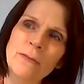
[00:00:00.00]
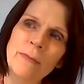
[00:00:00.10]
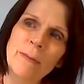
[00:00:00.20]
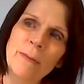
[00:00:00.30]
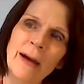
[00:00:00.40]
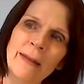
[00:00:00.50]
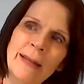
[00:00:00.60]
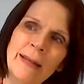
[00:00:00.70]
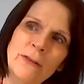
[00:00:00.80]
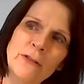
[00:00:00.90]
Remember,
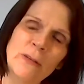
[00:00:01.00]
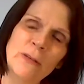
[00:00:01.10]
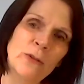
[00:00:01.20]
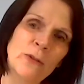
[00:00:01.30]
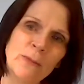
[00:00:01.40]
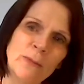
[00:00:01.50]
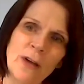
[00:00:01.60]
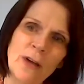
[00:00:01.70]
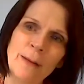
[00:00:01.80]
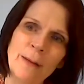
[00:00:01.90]
they use the wood
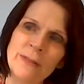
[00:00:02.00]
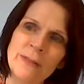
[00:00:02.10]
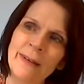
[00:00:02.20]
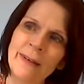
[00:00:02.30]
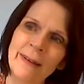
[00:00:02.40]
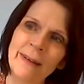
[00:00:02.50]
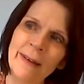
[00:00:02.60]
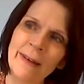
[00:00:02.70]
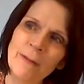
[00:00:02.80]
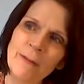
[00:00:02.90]
sometimes
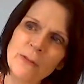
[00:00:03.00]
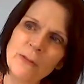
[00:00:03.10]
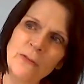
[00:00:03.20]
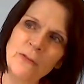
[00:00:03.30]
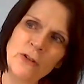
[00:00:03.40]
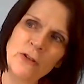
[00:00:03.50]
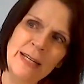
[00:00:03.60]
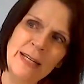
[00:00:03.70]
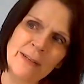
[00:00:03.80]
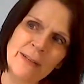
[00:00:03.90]
from some of the
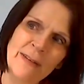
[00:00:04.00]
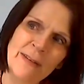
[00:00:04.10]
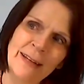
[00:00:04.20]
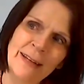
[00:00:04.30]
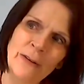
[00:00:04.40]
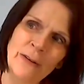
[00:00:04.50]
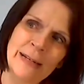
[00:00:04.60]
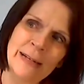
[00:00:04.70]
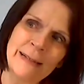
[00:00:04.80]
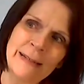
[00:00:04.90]
trees that we've had a
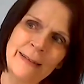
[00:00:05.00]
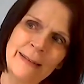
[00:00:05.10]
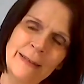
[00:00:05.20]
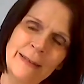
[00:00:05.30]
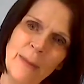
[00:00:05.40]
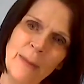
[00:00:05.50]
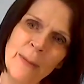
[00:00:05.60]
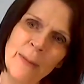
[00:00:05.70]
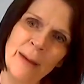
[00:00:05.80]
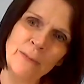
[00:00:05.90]
look at. The
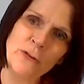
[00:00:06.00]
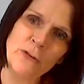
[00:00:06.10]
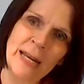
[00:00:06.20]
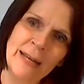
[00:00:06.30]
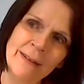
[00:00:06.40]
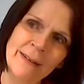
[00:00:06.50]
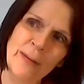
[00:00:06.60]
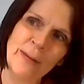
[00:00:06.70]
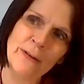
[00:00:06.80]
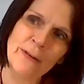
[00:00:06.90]
baobab tree that
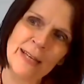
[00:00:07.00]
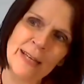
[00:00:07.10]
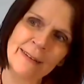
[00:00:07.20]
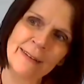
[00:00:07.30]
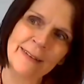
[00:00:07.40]
we looked at.